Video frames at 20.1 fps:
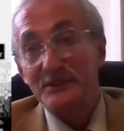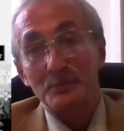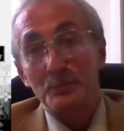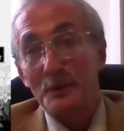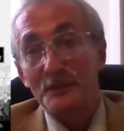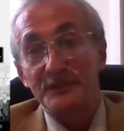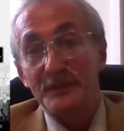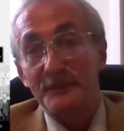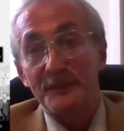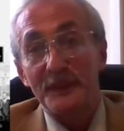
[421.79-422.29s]

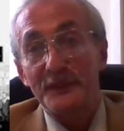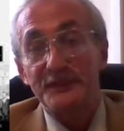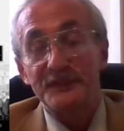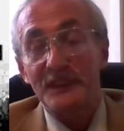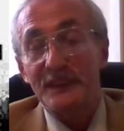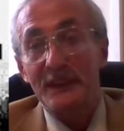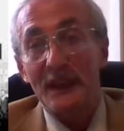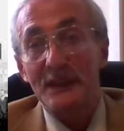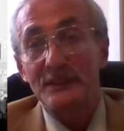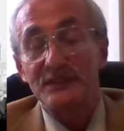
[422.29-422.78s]

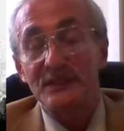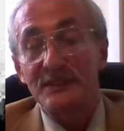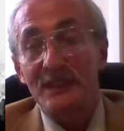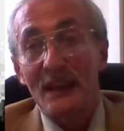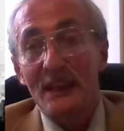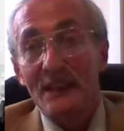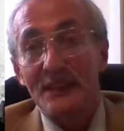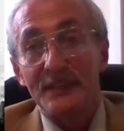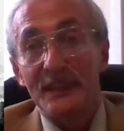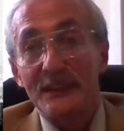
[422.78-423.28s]
sophisticated
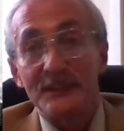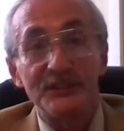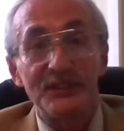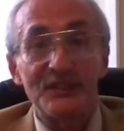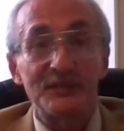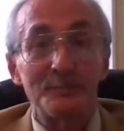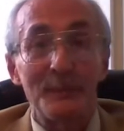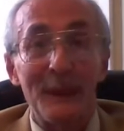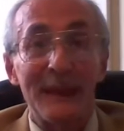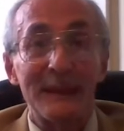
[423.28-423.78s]
than
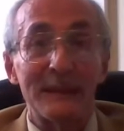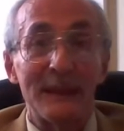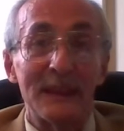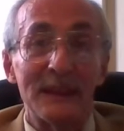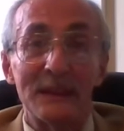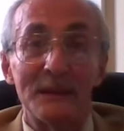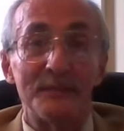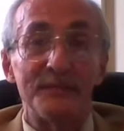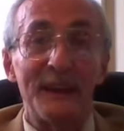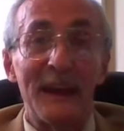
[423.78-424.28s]
dismantling
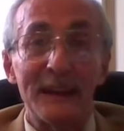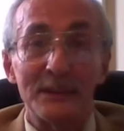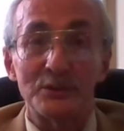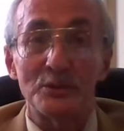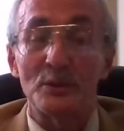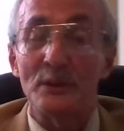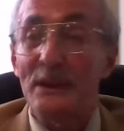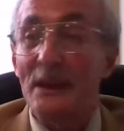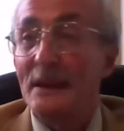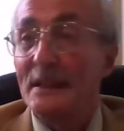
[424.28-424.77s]
a
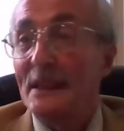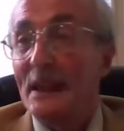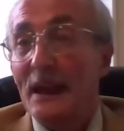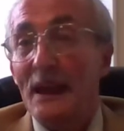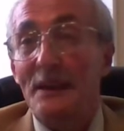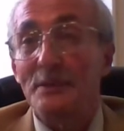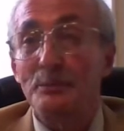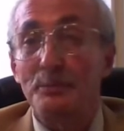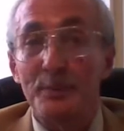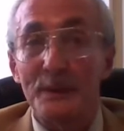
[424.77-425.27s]
factory
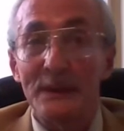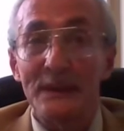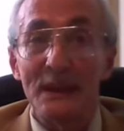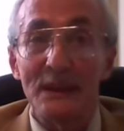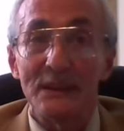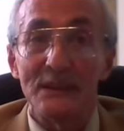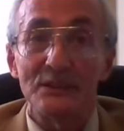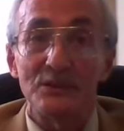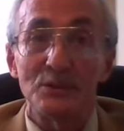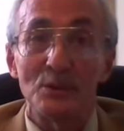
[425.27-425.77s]
and bringing
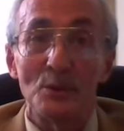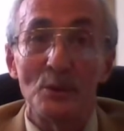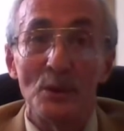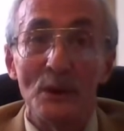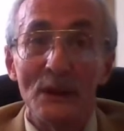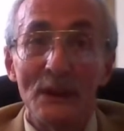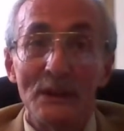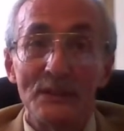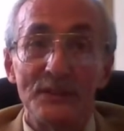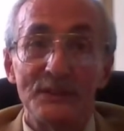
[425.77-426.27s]
it to
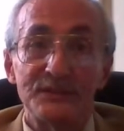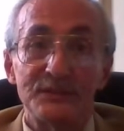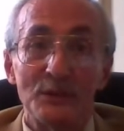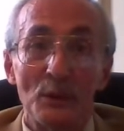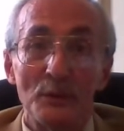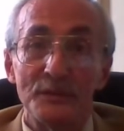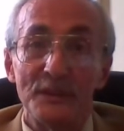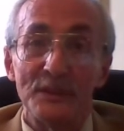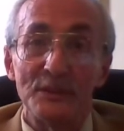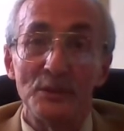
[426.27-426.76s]
the
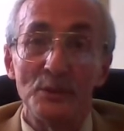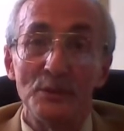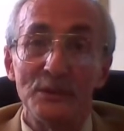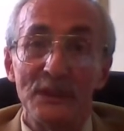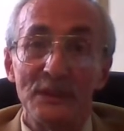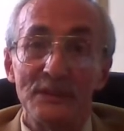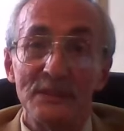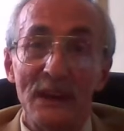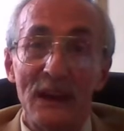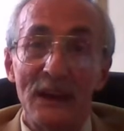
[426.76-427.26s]
Soviet
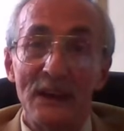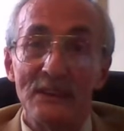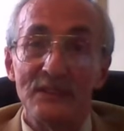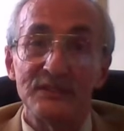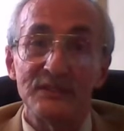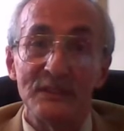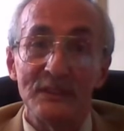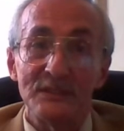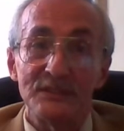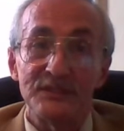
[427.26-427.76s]
Union
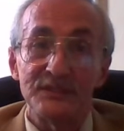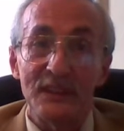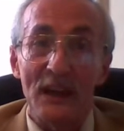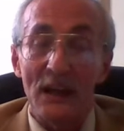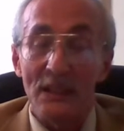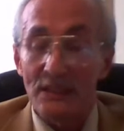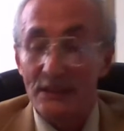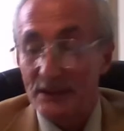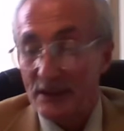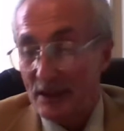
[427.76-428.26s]
as
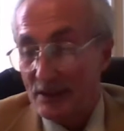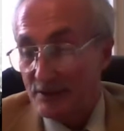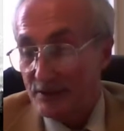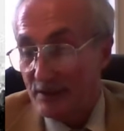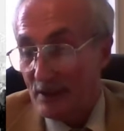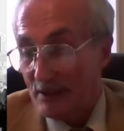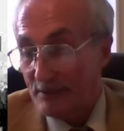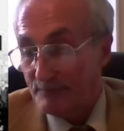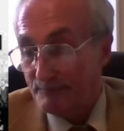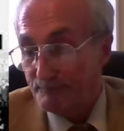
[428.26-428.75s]
Stalin had done.